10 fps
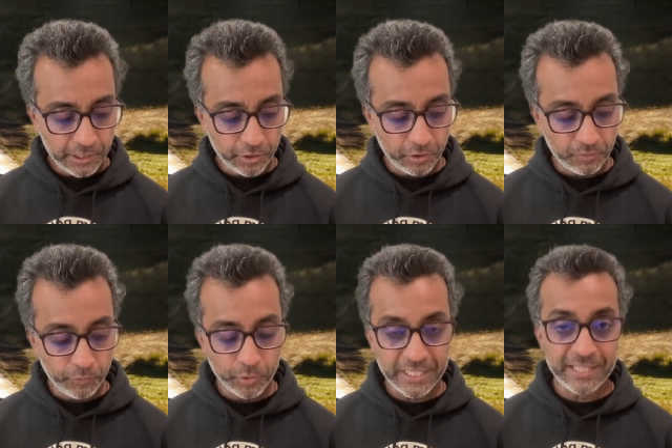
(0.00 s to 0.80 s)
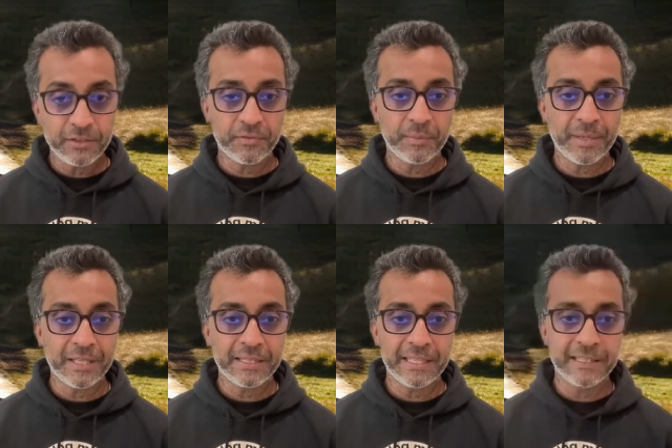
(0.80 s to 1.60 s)
the 14th of the
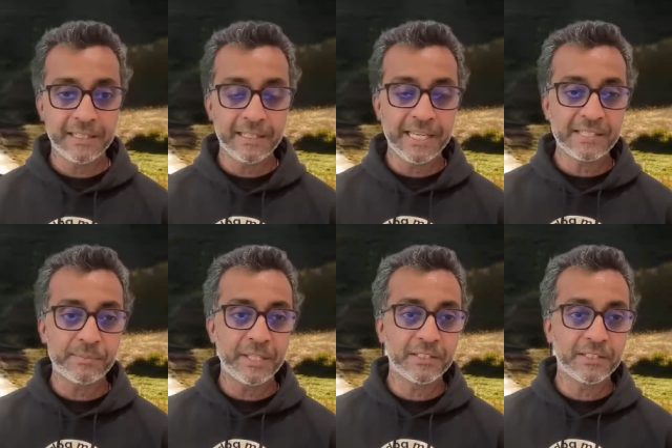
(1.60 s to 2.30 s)
month, and then the next month